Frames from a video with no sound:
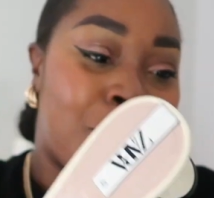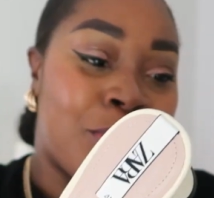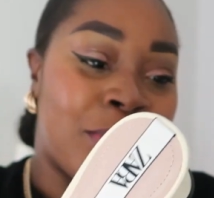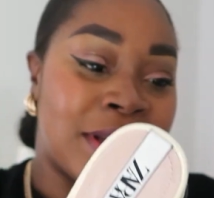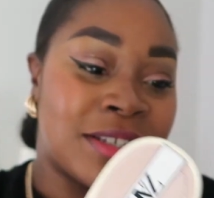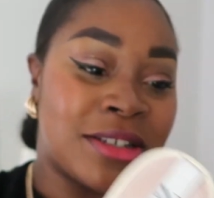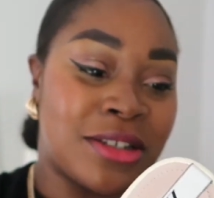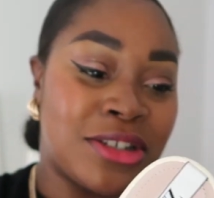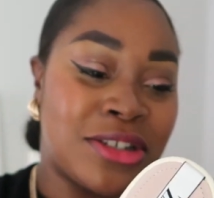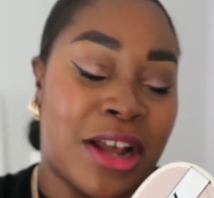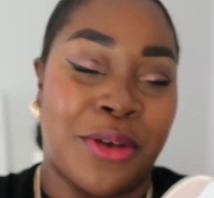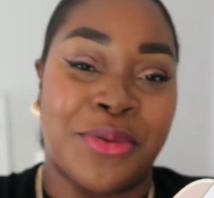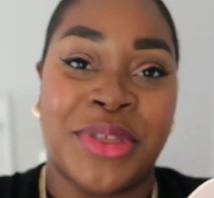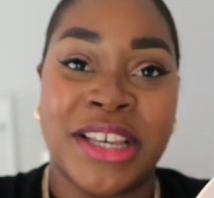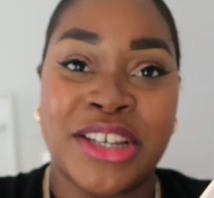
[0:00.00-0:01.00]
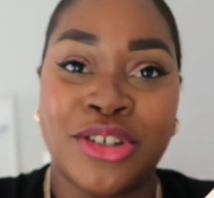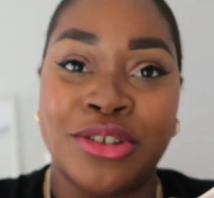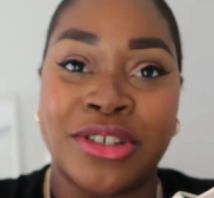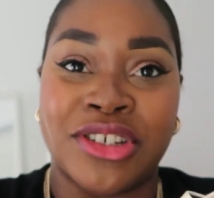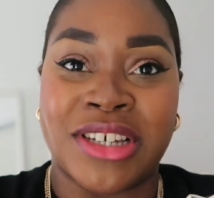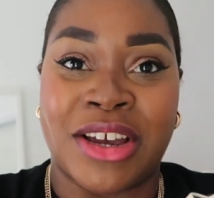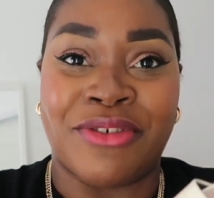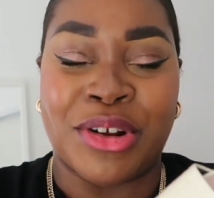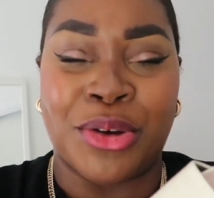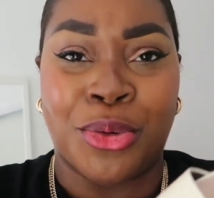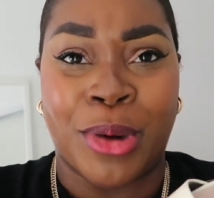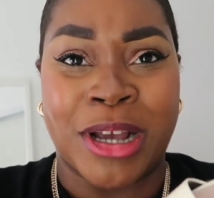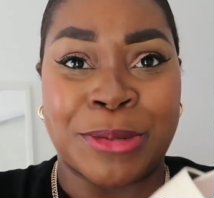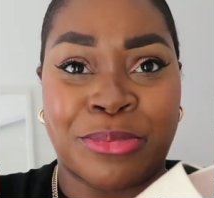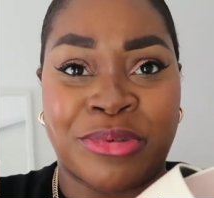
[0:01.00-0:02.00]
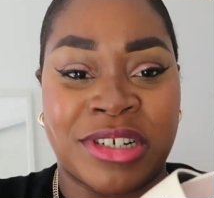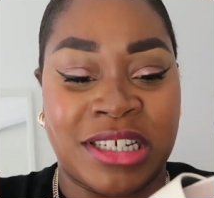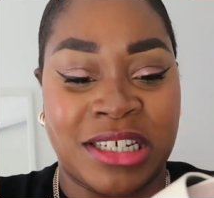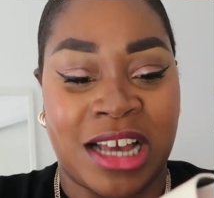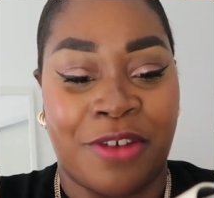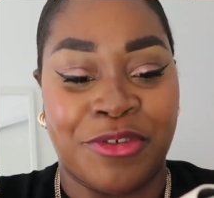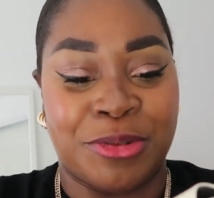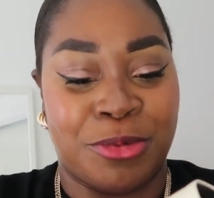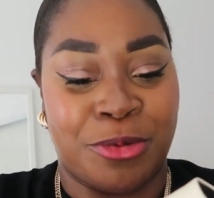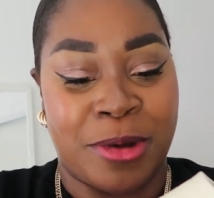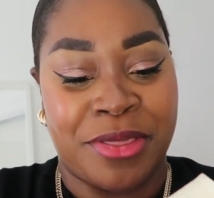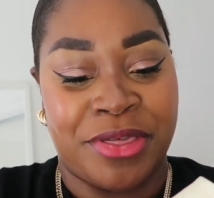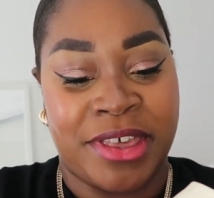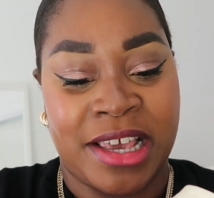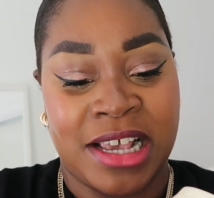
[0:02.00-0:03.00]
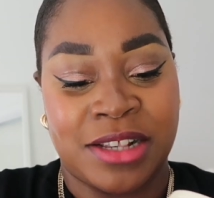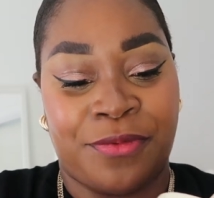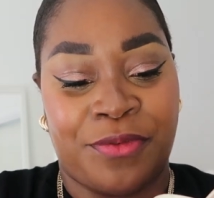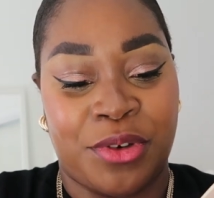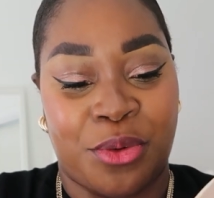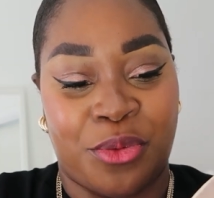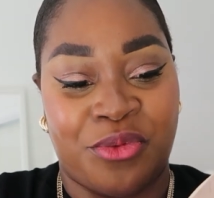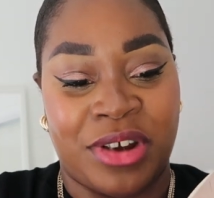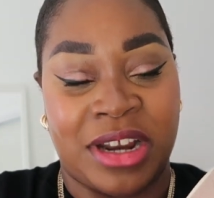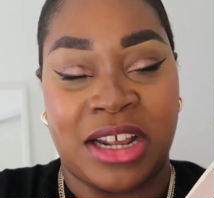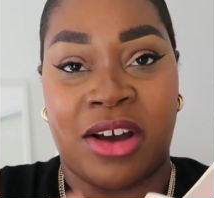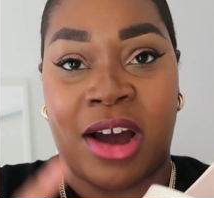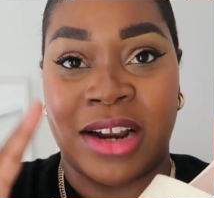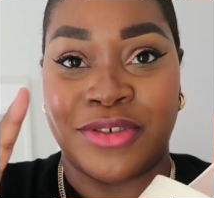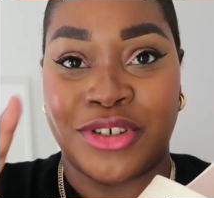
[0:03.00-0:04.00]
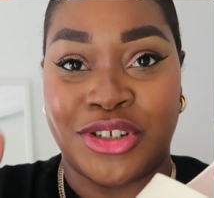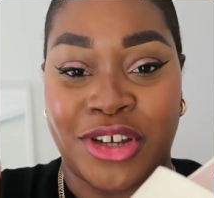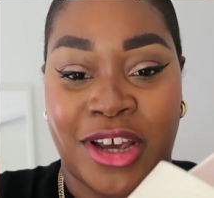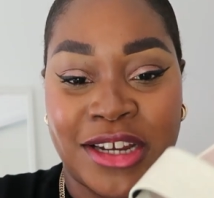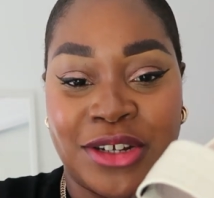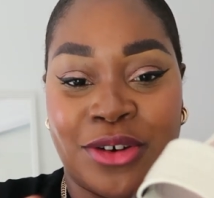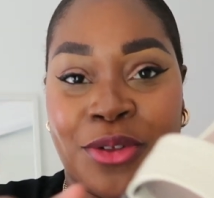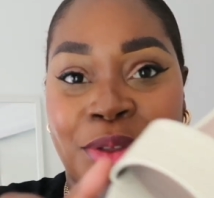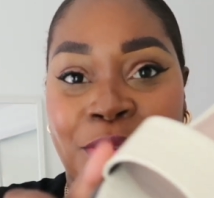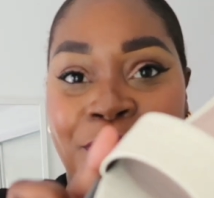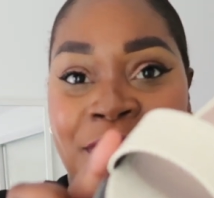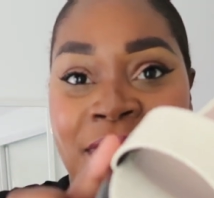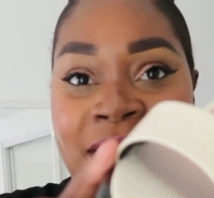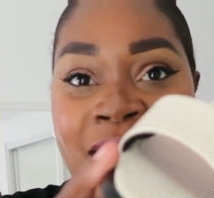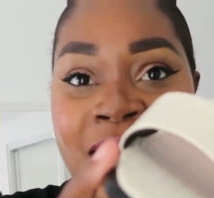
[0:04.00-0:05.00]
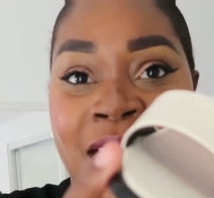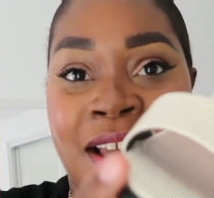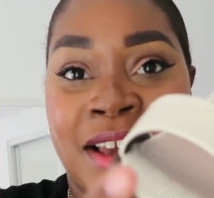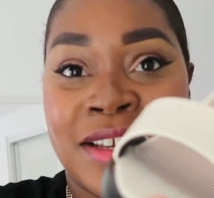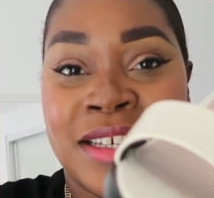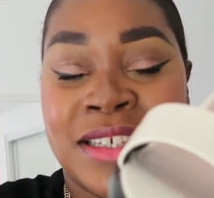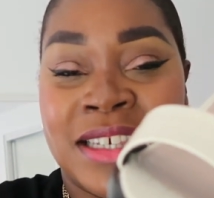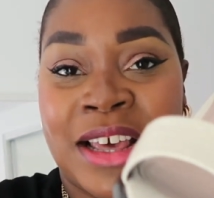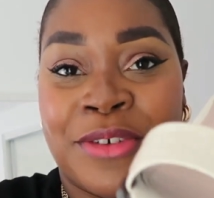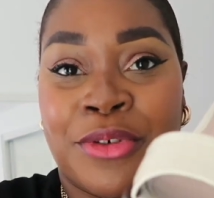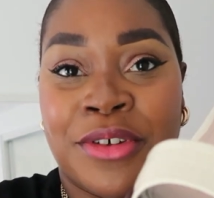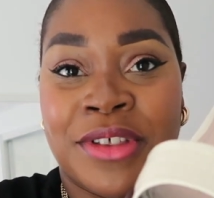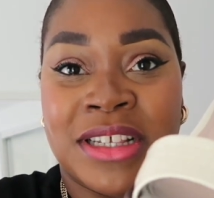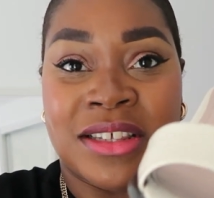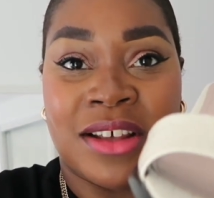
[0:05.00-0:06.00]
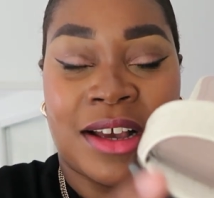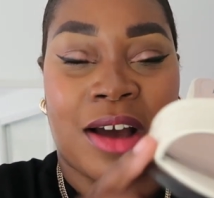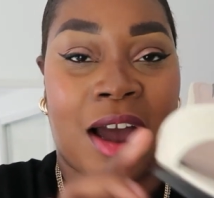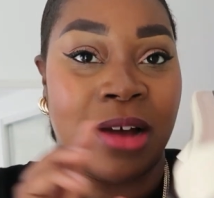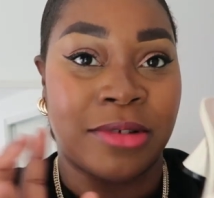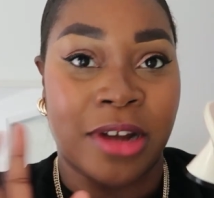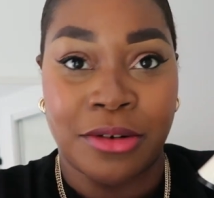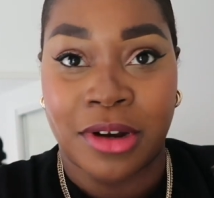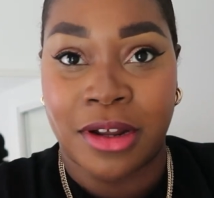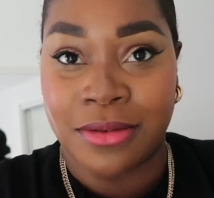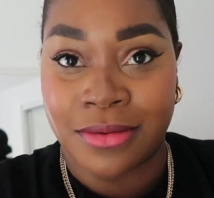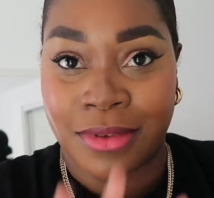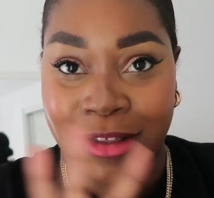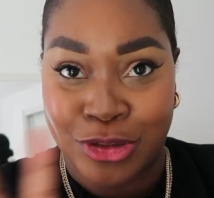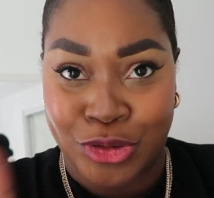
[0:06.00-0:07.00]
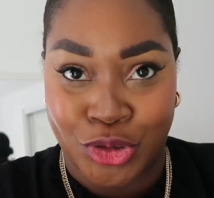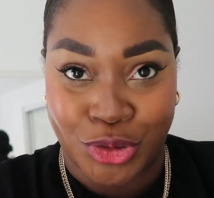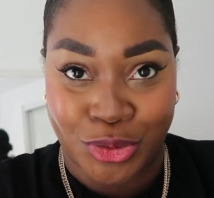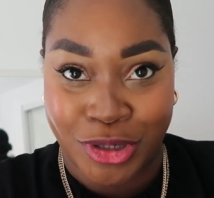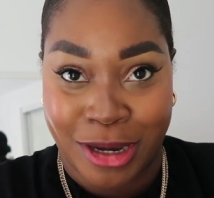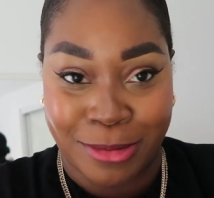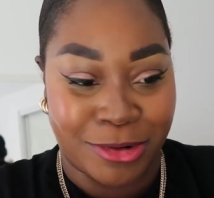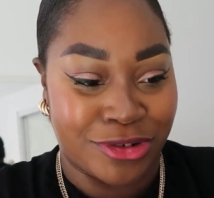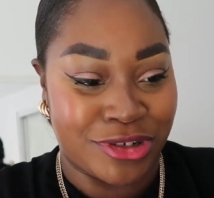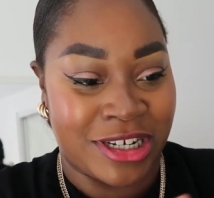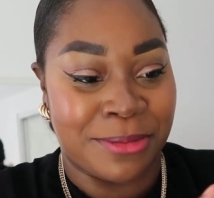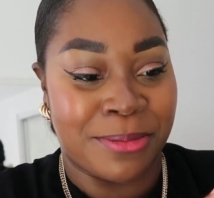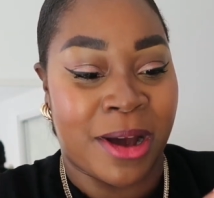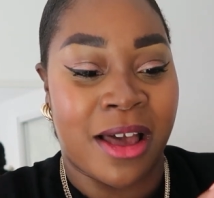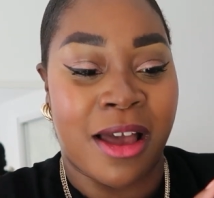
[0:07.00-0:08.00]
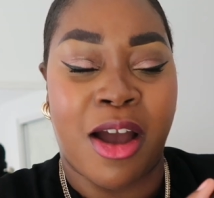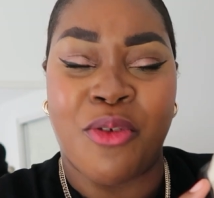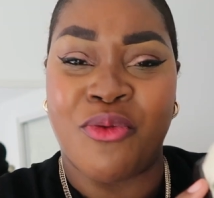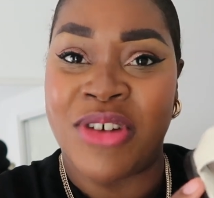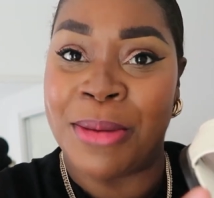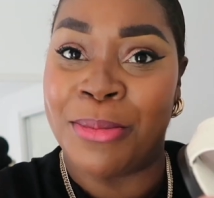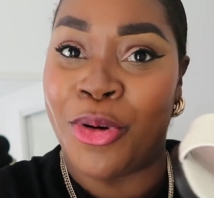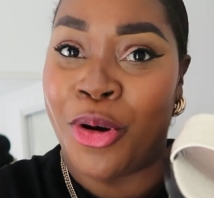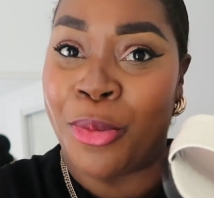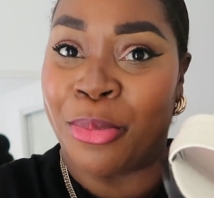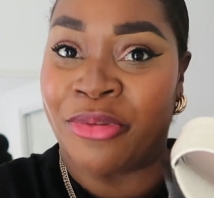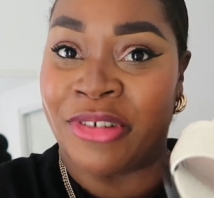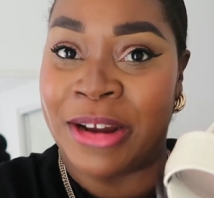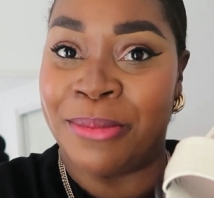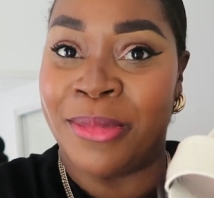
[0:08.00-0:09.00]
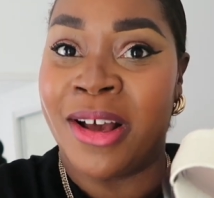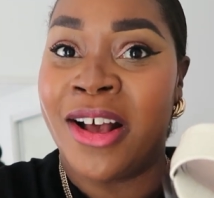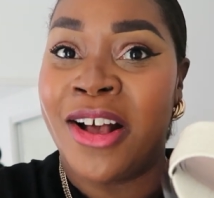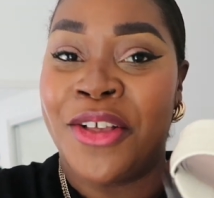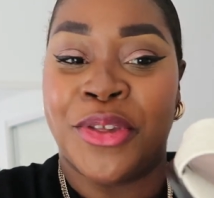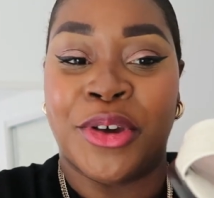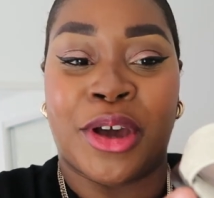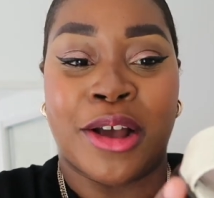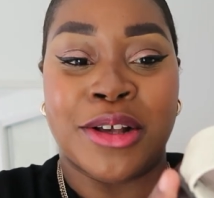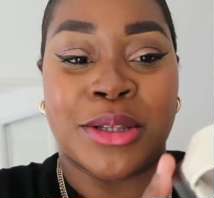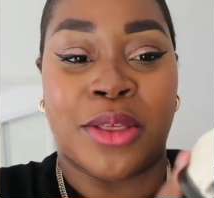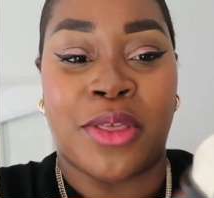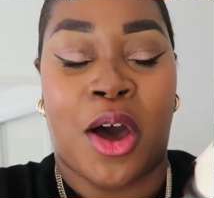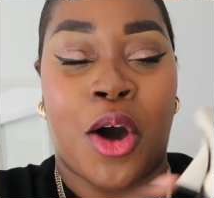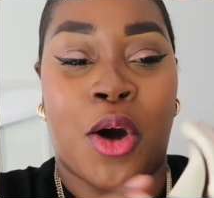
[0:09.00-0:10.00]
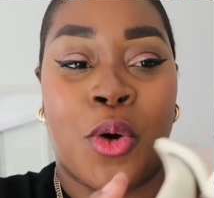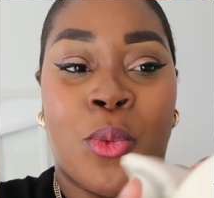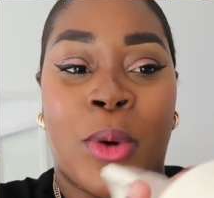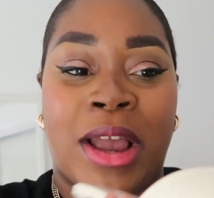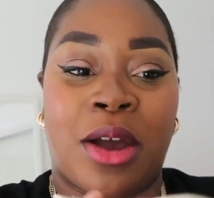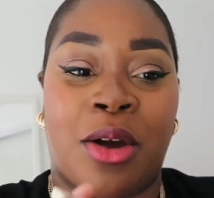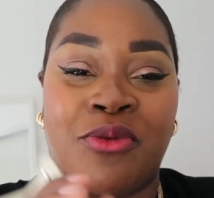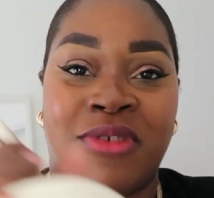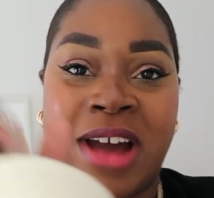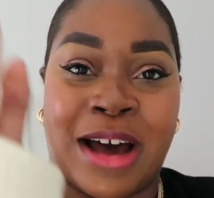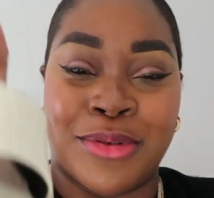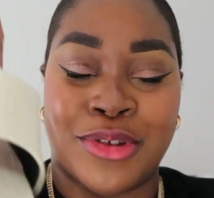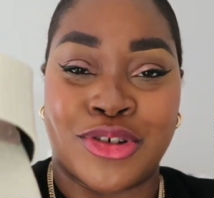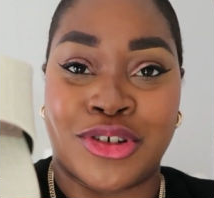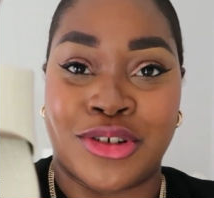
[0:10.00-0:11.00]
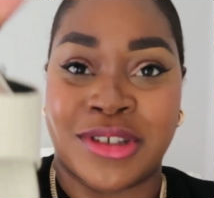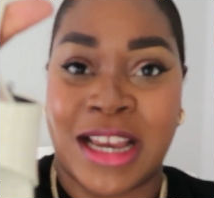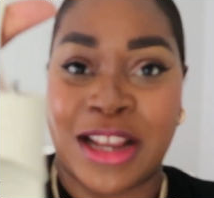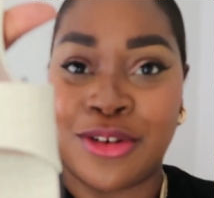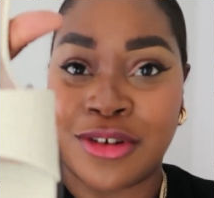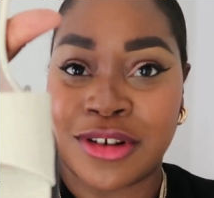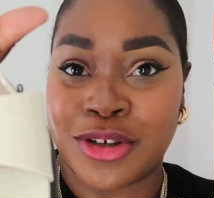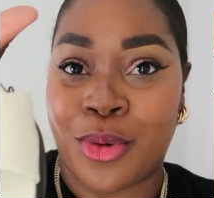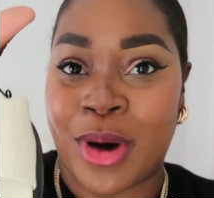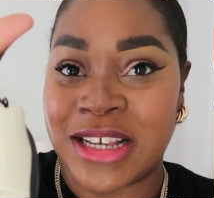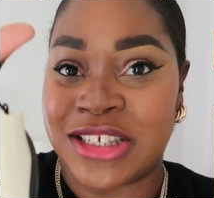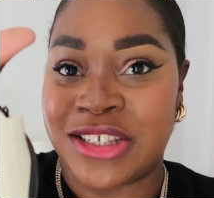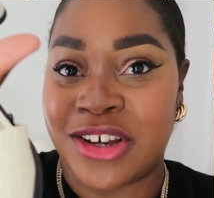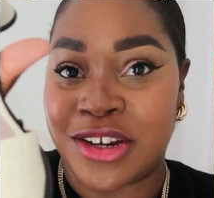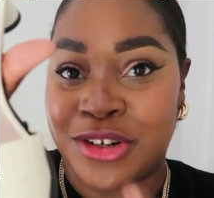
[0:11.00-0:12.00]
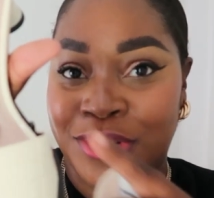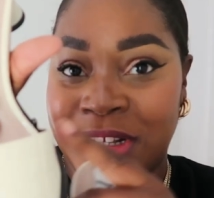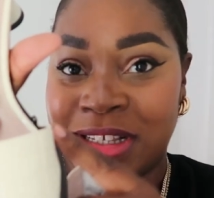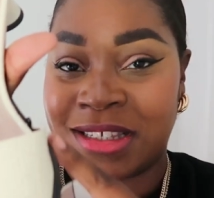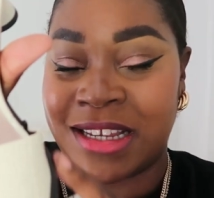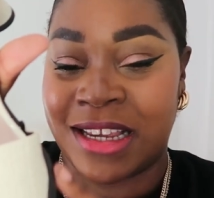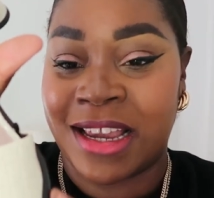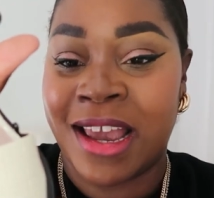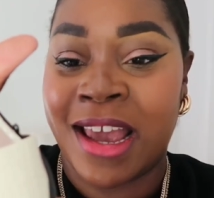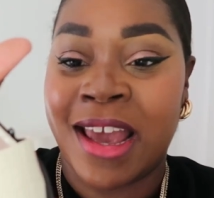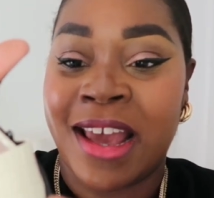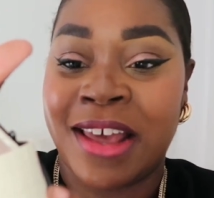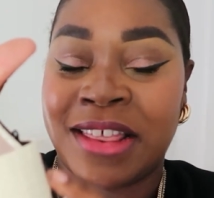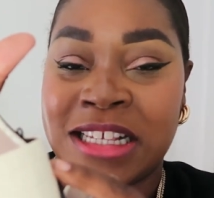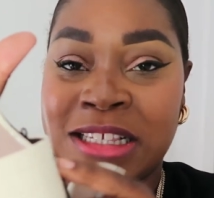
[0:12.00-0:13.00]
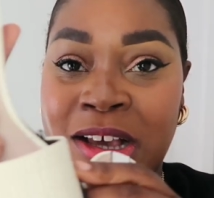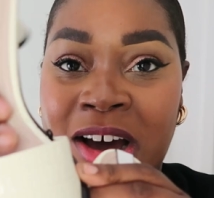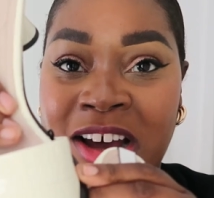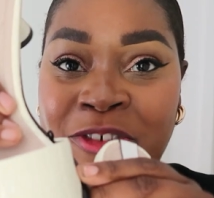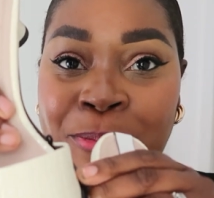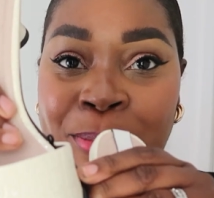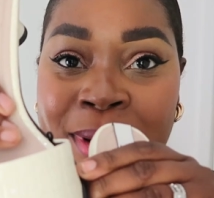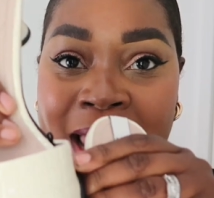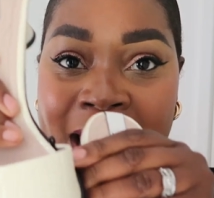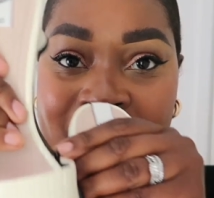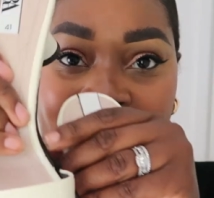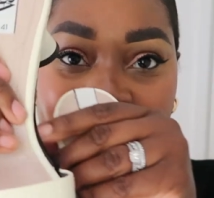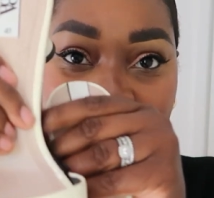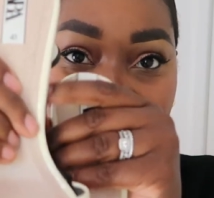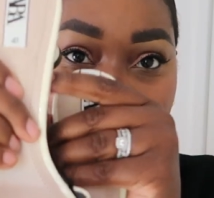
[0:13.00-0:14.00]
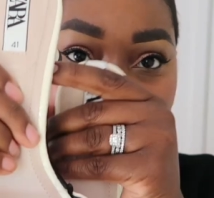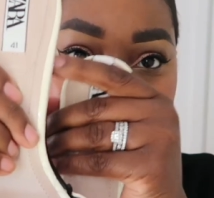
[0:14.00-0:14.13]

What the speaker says: which, you know, these shoes are generally always pretty comfortable, but these feel really kind of sturdy on the feet. You can see they've got this, like, I don't know like the shoe terminology, but a rim or brim that goes the whole way around the shoe, so it looks quite sturdy. You can see this kind of black